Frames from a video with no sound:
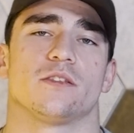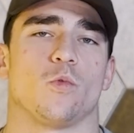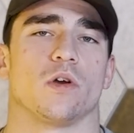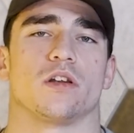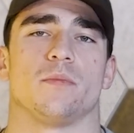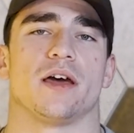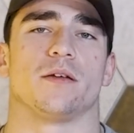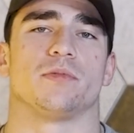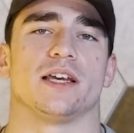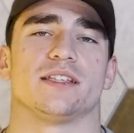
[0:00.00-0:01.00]
the world a better
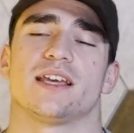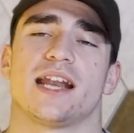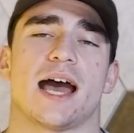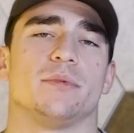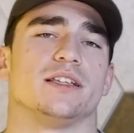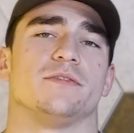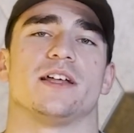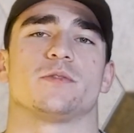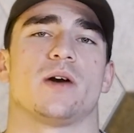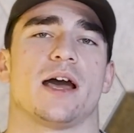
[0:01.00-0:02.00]
place. And I believe
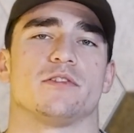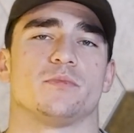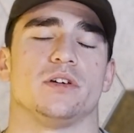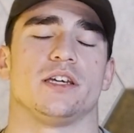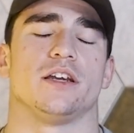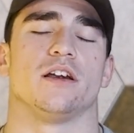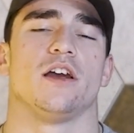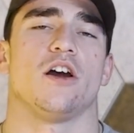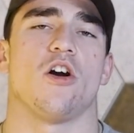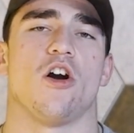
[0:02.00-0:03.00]
that's why I was put here
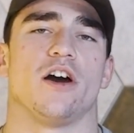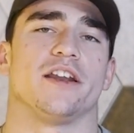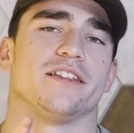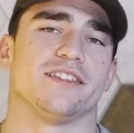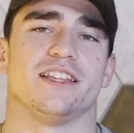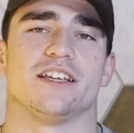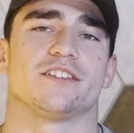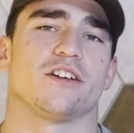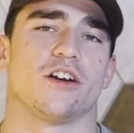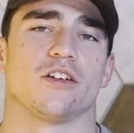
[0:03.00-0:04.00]
on
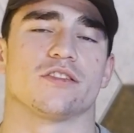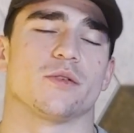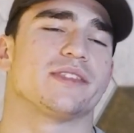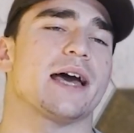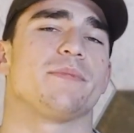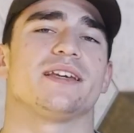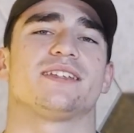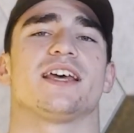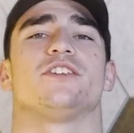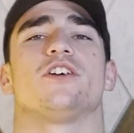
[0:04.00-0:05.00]
this earth. So with that being
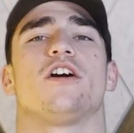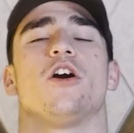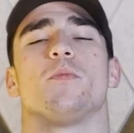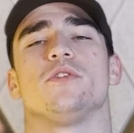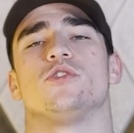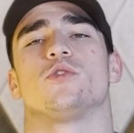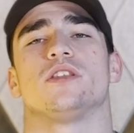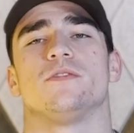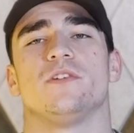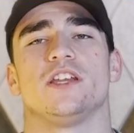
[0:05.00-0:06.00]
said, y'all, I hope you
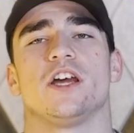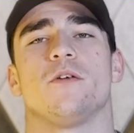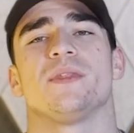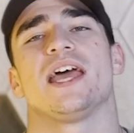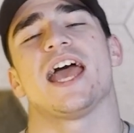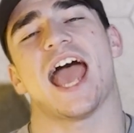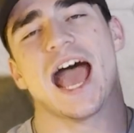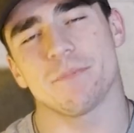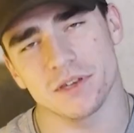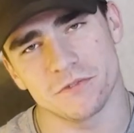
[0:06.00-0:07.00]
enjoyed the video.
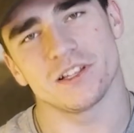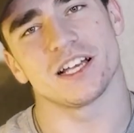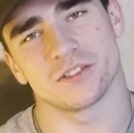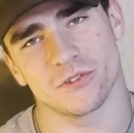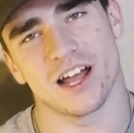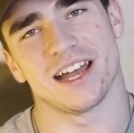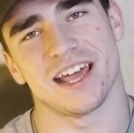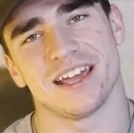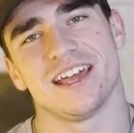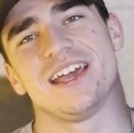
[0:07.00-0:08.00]
Happy Flex
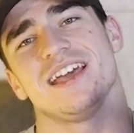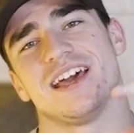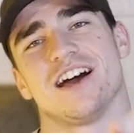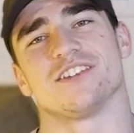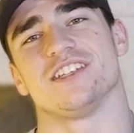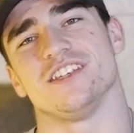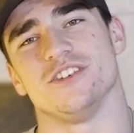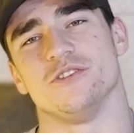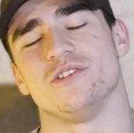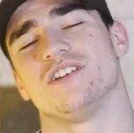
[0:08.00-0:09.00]
Friday, and I'll see
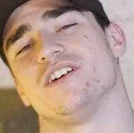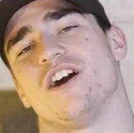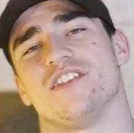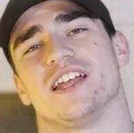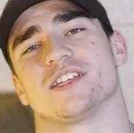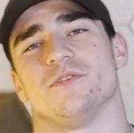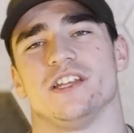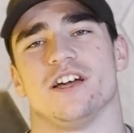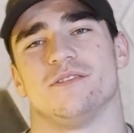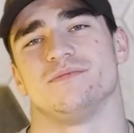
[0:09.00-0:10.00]
you on the next
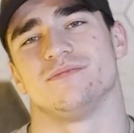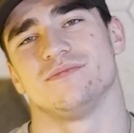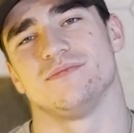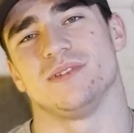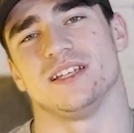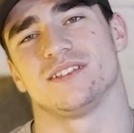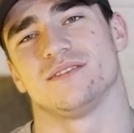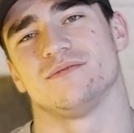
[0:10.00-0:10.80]
video. Peace.